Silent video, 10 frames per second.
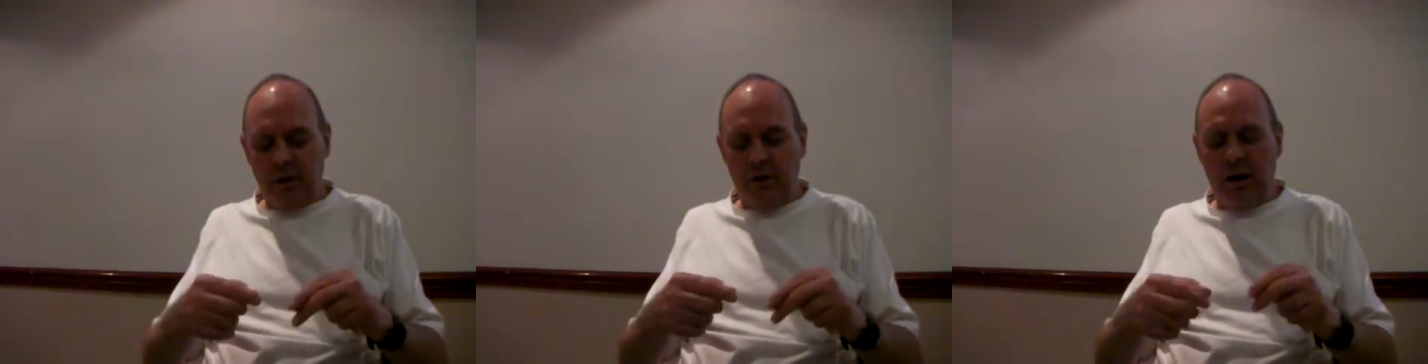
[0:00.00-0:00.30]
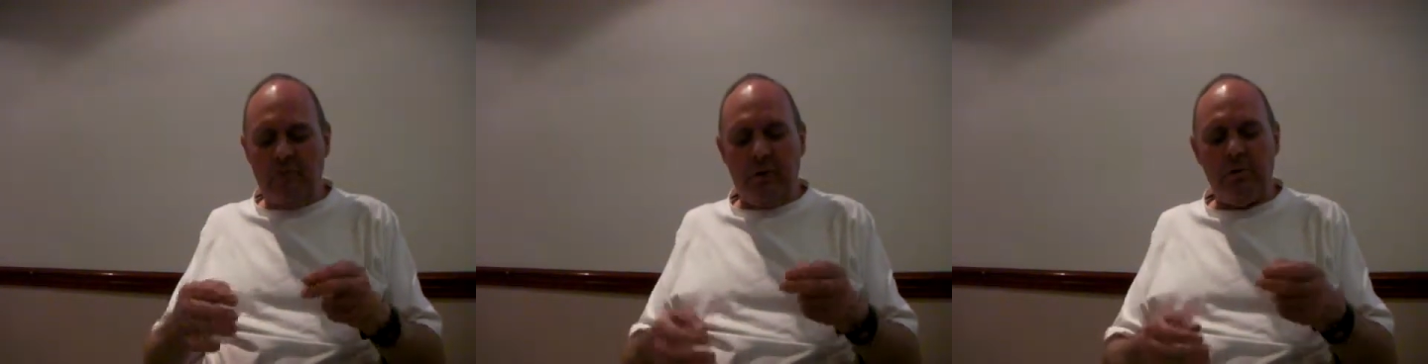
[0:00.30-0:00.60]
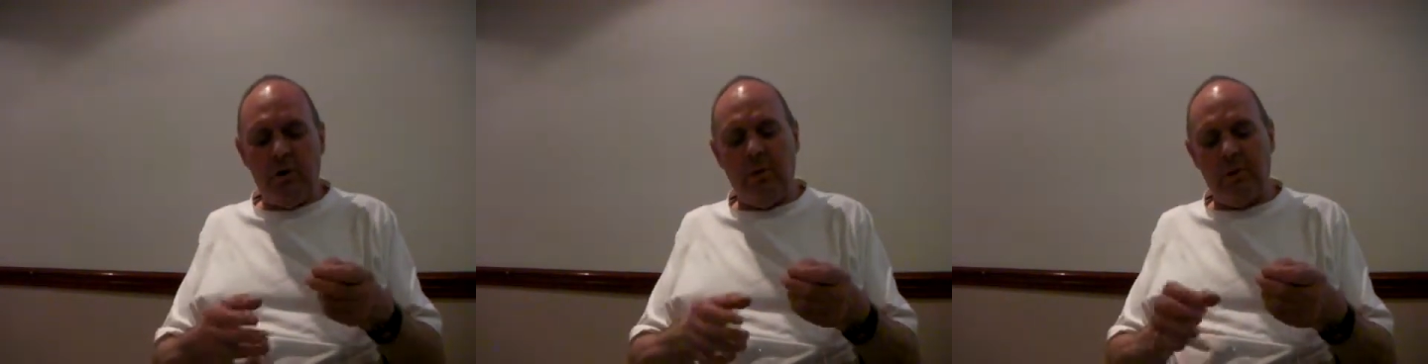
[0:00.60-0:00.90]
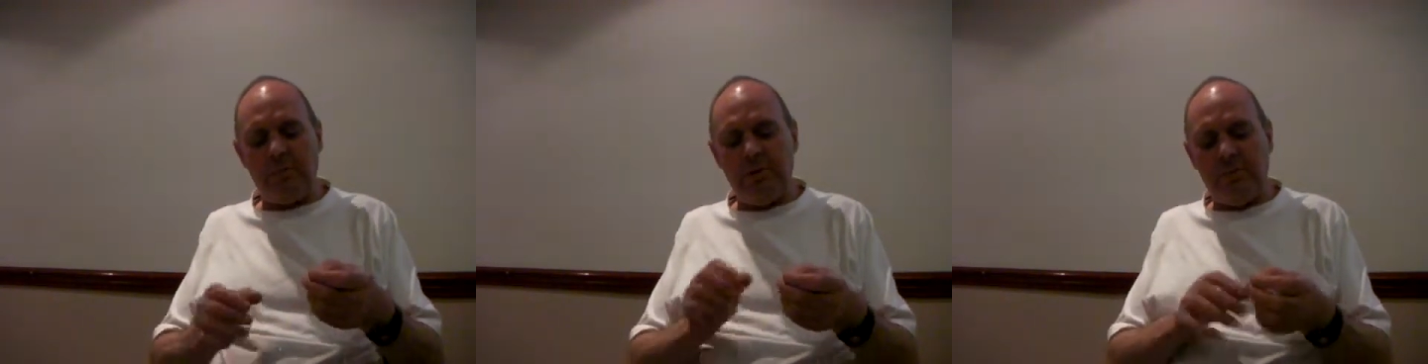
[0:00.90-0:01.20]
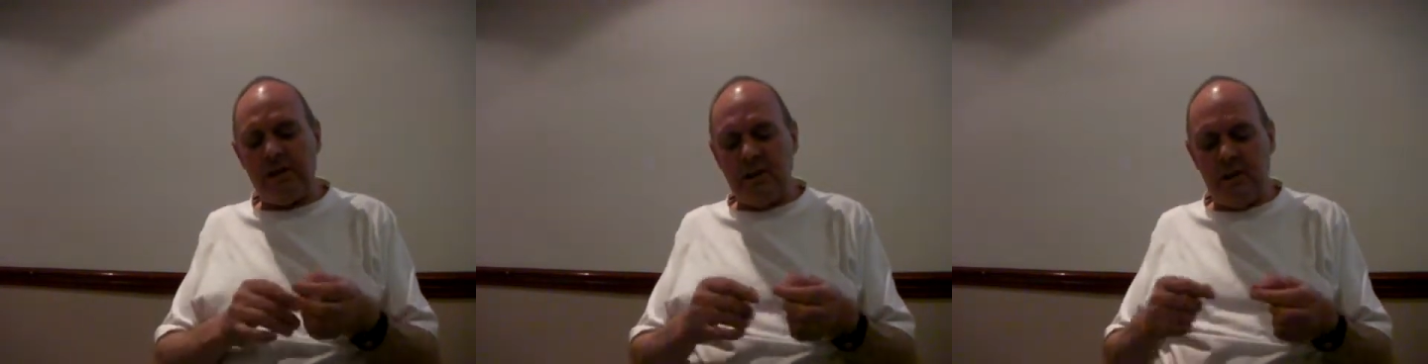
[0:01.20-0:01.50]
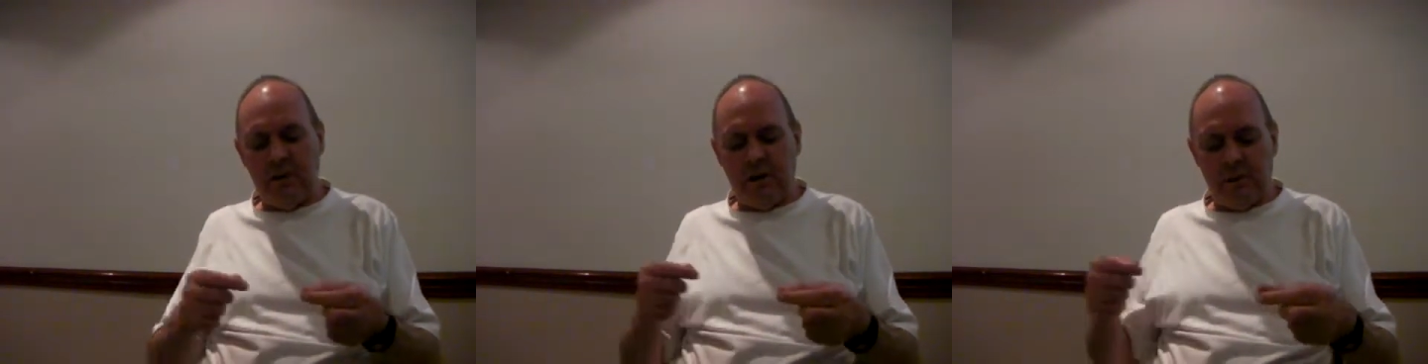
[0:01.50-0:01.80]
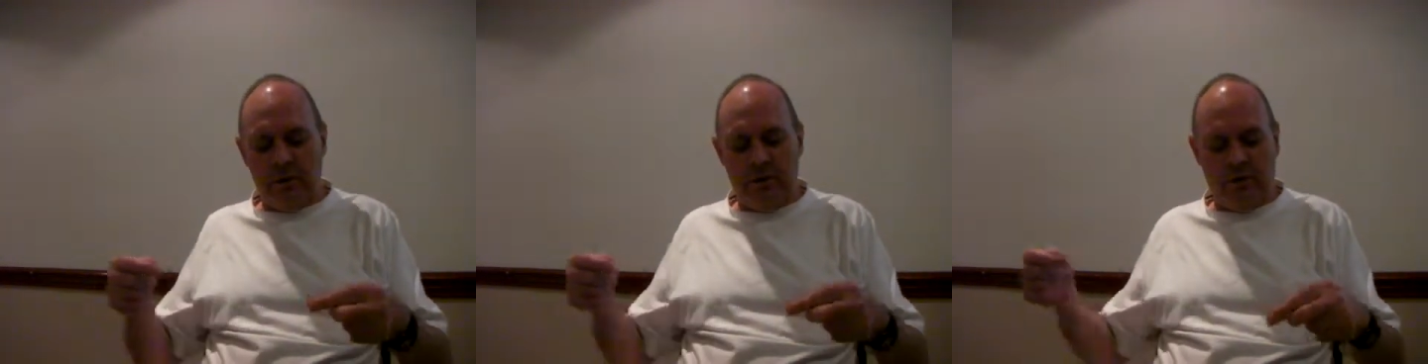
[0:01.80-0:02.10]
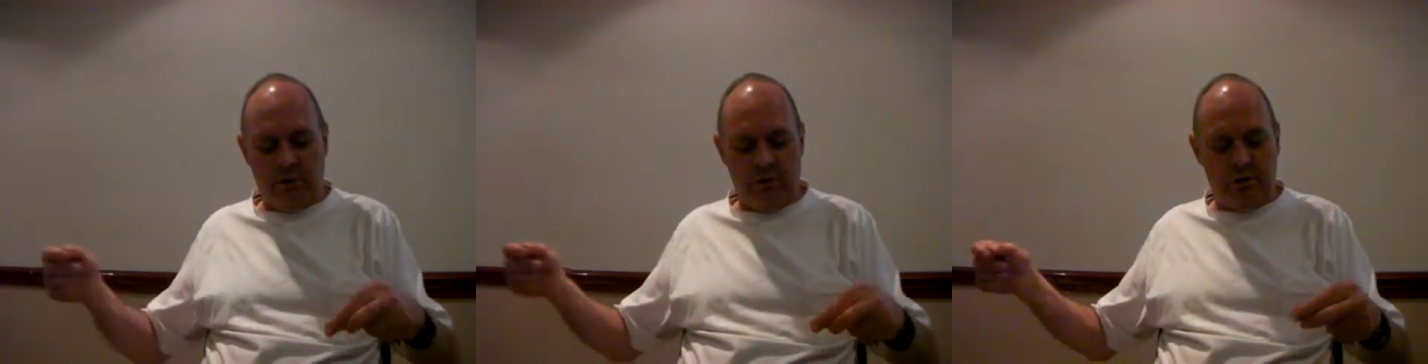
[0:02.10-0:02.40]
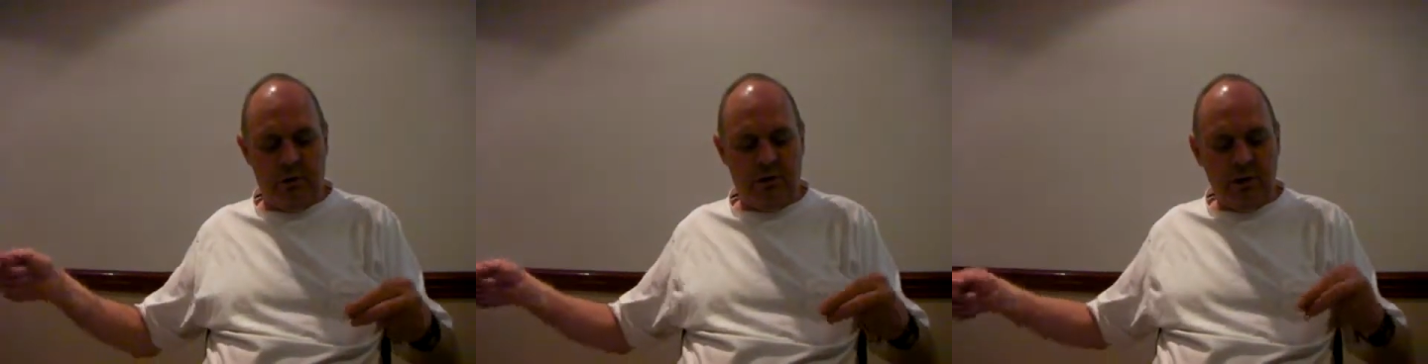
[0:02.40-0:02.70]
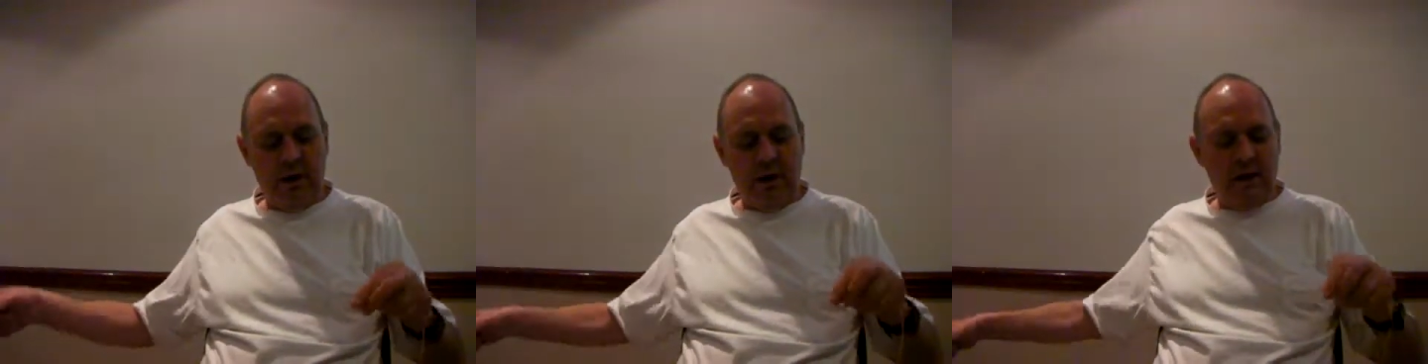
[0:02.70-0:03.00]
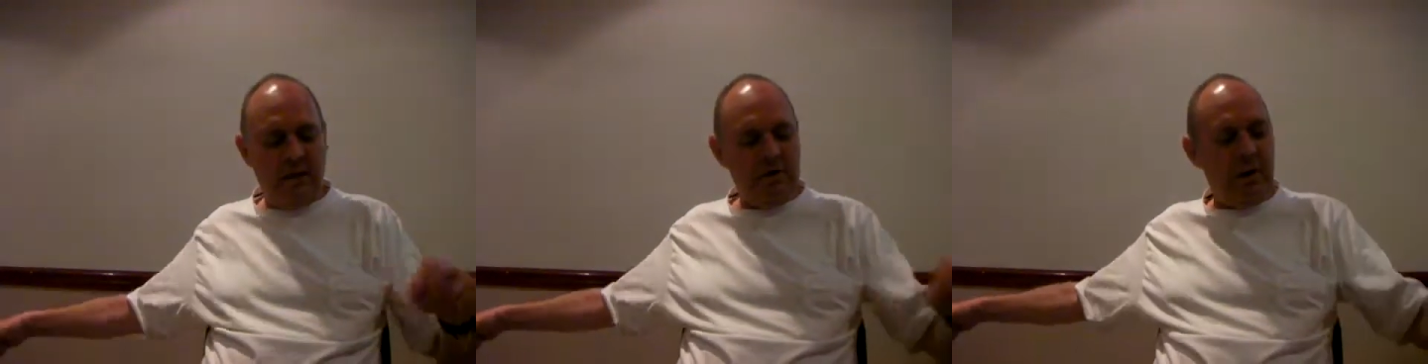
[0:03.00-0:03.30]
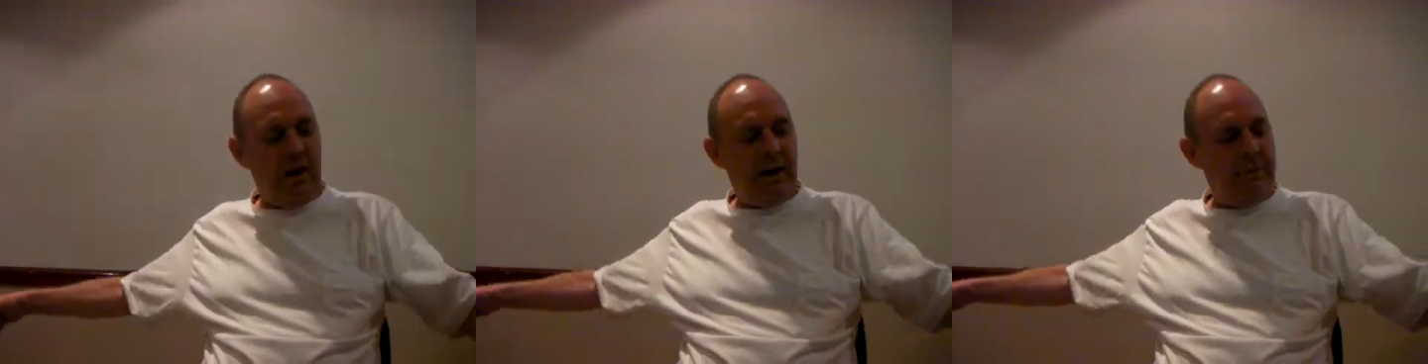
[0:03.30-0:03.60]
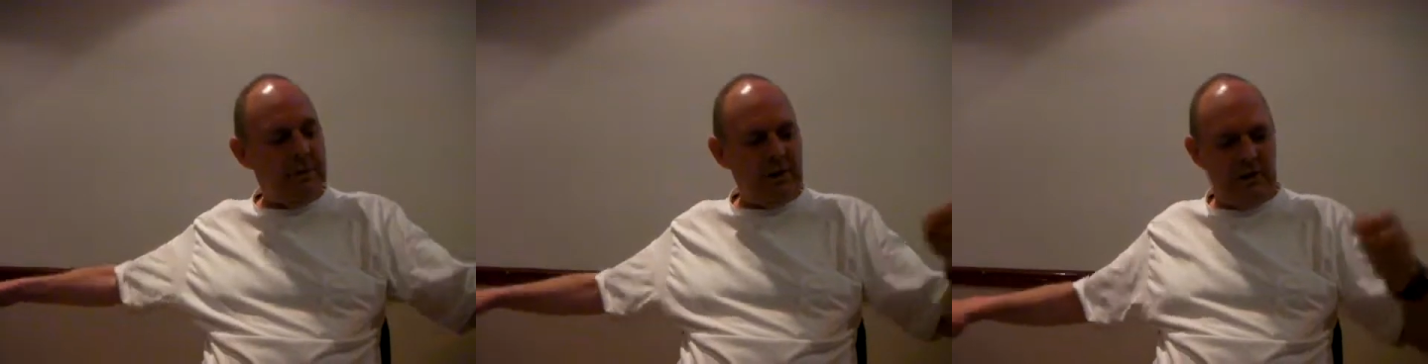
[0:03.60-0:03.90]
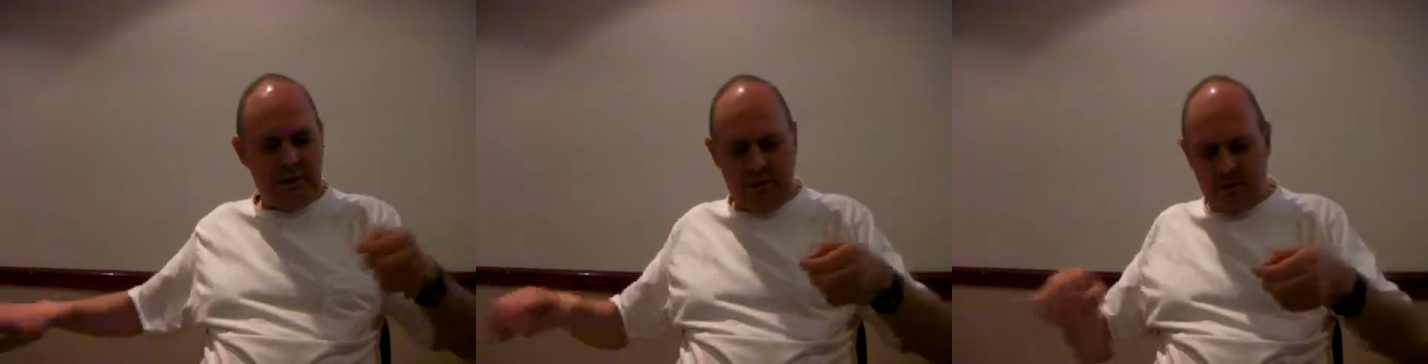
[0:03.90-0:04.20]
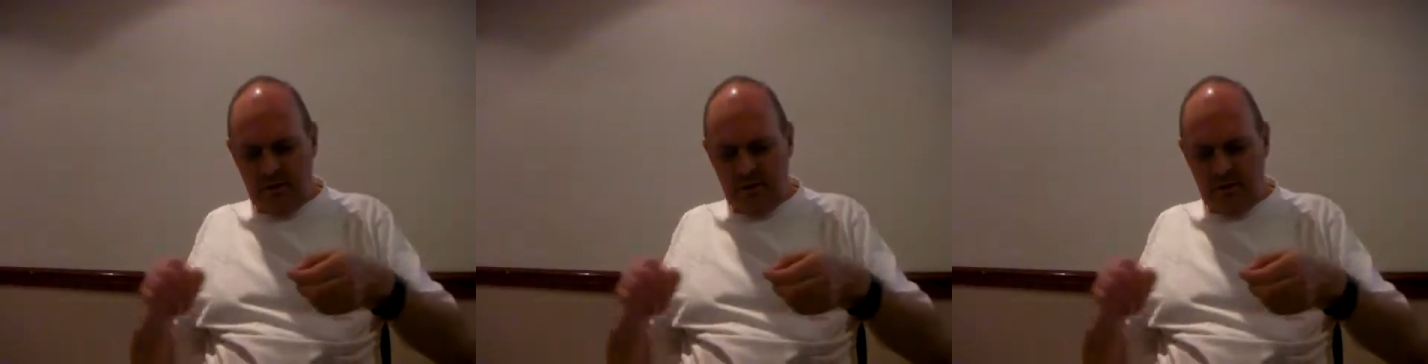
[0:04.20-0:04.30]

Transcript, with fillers: you have a problem, especially with 20 foot. Because what happens is,